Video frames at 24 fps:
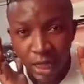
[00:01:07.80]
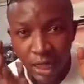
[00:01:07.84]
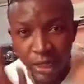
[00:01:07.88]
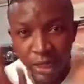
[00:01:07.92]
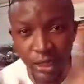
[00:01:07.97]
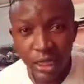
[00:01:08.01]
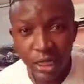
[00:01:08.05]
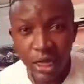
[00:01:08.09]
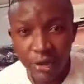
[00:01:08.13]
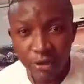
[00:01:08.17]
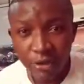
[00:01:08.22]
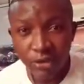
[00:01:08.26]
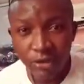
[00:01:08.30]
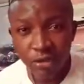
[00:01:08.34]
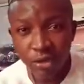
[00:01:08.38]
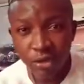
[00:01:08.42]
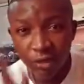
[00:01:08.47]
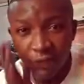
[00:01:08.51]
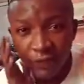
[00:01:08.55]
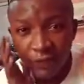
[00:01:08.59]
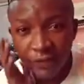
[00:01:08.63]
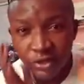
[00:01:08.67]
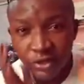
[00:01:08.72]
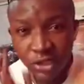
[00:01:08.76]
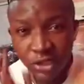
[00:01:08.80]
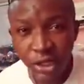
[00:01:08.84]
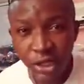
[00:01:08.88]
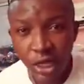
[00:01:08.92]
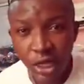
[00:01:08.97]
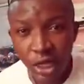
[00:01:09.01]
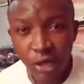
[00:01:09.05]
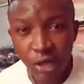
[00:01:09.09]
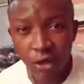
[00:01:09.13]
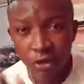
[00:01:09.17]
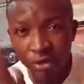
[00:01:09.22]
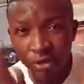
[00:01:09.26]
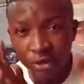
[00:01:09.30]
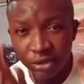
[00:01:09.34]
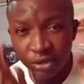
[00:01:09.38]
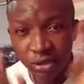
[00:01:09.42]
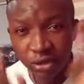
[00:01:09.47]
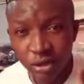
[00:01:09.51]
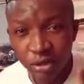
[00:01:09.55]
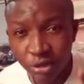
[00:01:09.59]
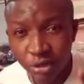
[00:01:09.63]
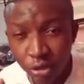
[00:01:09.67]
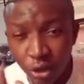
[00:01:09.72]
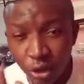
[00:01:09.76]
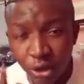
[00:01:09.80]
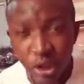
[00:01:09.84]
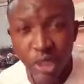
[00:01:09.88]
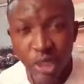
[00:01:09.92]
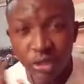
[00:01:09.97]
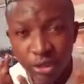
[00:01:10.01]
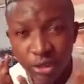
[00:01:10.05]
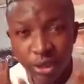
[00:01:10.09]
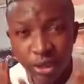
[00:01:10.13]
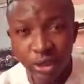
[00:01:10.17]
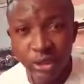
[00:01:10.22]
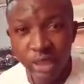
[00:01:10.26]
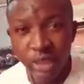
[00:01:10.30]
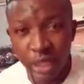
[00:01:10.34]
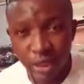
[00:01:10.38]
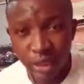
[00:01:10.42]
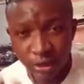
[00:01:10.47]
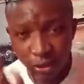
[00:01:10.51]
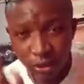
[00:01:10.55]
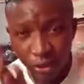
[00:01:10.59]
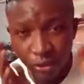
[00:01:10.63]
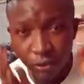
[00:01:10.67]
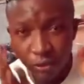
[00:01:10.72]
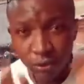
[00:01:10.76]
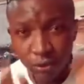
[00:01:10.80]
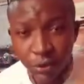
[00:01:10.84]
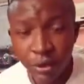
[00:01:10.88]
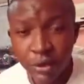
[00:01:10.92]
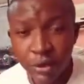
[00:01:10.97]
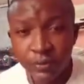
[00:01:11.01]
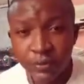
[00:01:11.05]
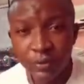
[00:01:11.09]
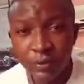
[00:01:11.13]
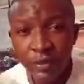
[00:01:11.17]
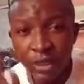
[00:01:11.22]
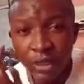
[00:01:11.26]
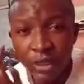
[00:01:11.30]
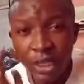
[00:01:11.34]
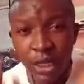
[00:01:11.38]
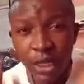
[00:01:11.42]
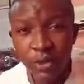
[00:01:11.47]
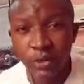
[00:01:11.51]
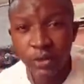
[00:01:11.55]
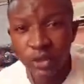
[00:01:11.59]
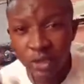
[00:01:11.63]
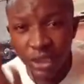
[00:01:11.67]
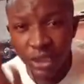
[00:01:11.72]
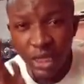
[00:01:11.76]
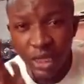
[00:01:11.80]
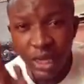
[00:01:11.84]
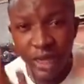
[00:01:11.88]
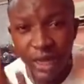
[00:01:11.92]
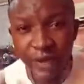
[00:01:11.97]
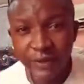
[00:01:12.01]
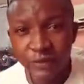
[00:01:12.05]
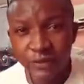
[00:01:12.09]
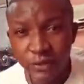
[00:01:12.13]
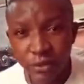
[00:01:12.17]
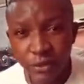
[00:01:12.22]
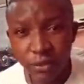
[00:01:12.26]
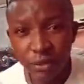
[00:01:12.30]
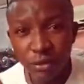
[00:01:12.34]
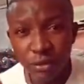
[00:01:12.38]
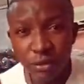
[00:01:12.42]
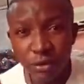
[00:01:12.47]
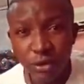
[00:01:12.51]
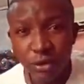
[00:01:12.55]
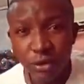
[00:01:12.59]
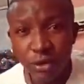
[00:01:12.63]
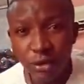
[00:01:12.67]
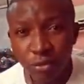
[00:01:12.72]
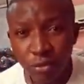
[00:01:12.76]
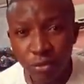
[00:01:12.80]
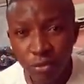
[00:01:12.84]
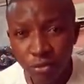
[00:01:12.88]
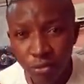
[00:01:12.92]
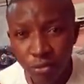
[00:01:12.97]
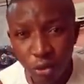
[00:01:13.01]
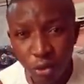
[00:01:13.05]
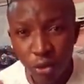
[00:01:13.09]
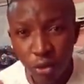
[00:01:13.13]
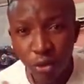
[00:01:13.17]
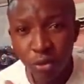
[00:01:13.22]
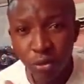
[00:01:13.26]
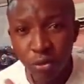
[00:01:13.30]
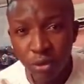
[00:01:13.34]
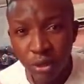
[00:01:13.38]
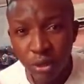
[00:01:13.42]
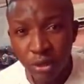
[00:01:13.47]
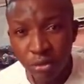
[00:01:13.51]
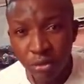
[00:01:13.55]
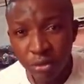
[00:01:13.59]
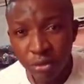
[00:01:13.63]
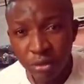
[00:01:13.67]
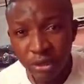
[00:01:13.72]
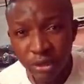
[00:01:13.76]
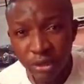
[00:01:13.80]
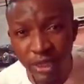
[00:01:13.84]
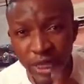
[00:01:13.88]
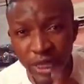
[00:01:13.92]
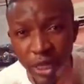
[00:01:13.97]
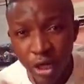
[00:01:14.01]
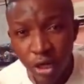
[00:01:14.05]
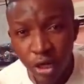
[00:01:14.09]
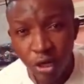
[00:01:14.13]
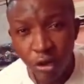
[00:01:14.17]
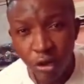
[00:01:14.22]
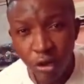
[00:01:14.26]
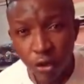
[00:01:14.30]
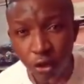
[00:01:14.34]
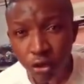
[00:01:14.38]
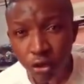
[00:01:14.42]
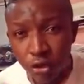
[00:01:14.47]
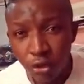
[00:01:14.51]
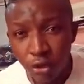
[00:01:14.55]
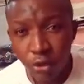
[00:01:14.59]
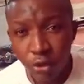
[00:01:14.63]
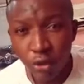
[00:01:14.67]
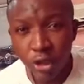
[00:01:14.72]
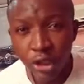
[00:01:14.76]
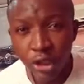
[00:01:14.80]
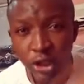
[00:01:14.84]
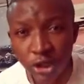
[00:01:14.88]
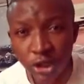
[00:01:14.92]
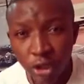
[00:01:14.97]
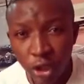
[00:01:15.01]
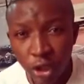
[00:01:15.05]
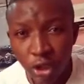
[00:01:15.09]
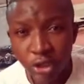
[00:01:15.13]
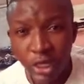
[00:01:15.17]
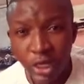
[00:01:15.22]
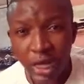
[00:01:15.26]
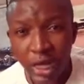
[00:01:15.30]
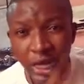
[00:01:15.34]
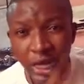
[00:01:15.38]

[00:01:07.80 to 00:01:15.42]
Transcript: adhering to the physical or social distancing rule, they will still have to, you know, stay close to each other